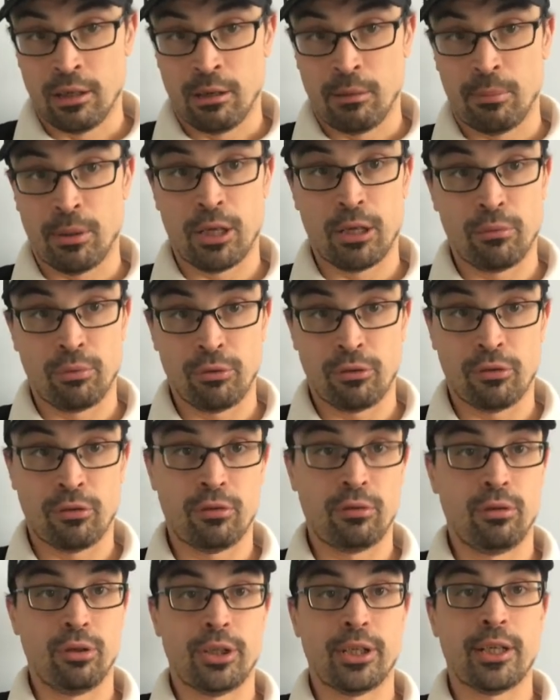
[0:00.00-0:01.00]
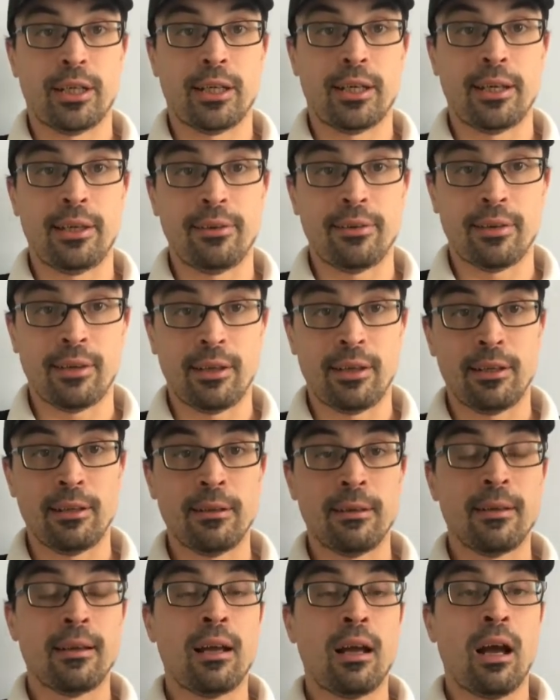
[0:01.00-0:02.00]
but I was looking at 18.
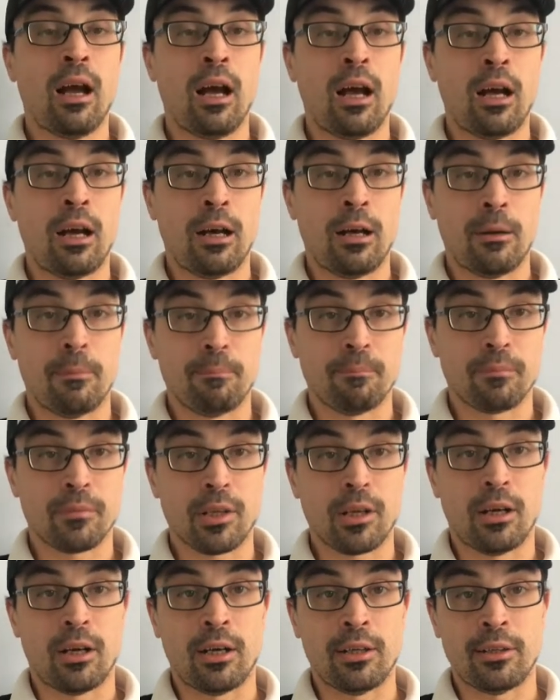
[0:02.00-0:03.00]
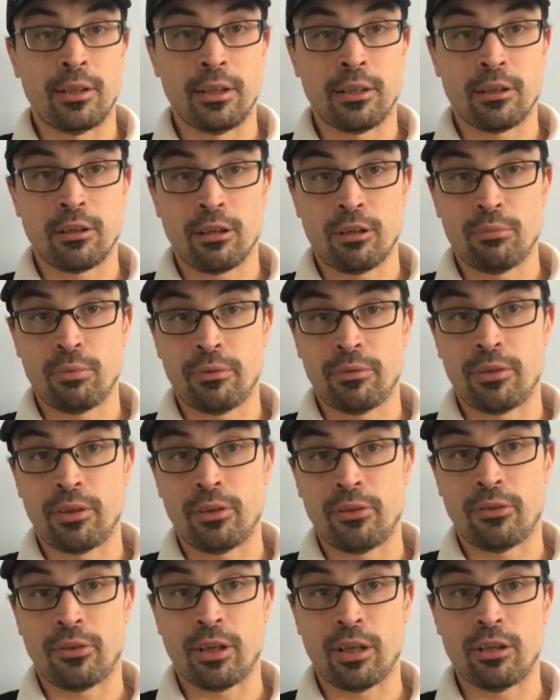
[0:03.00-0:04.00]
Um, I did go with the
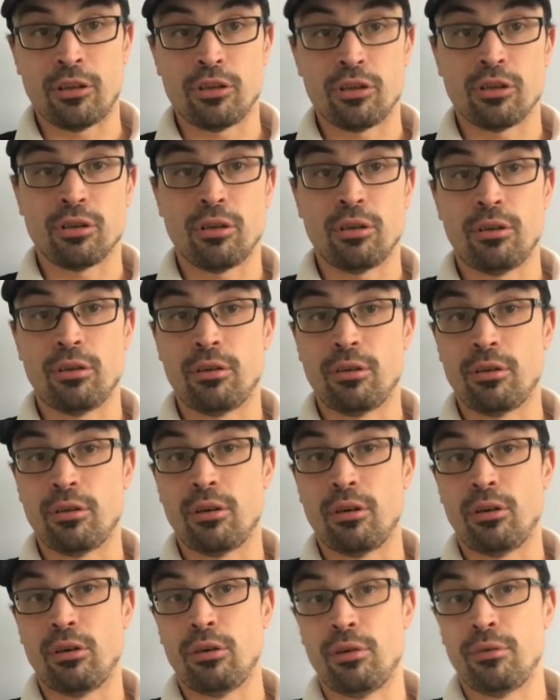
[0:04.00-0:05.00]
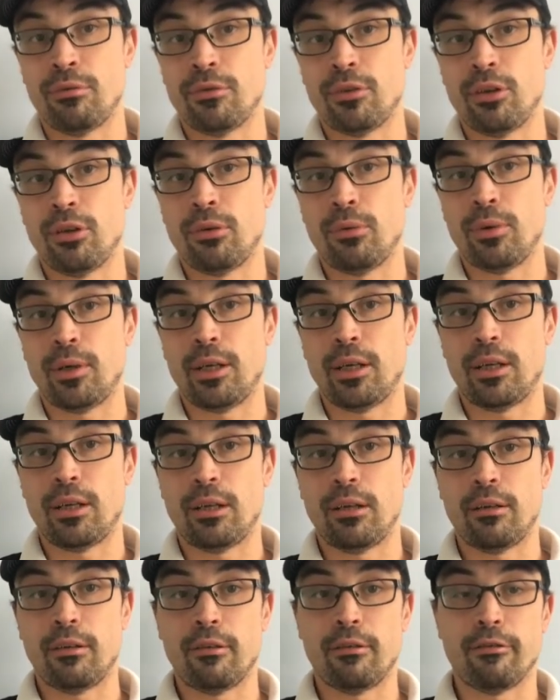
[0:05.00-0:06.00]
intention of
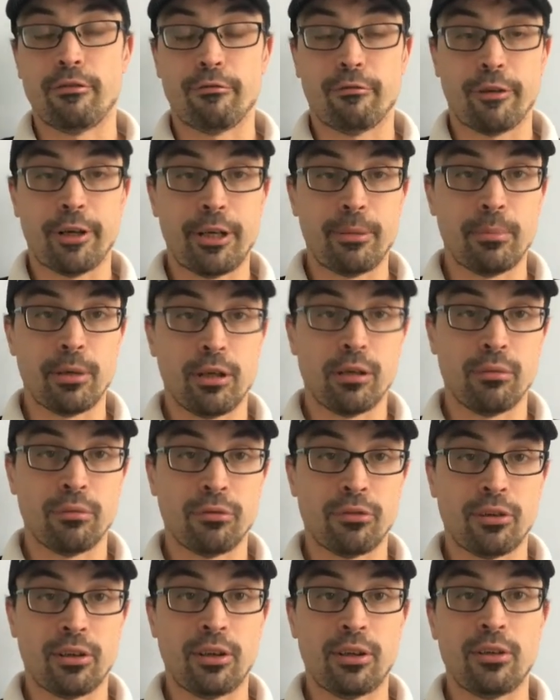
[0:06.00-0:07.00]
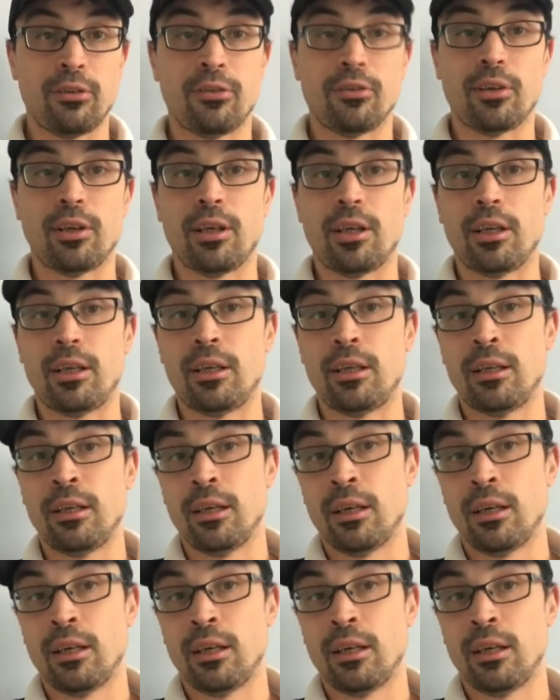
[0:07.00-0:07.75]
doing three miles easy,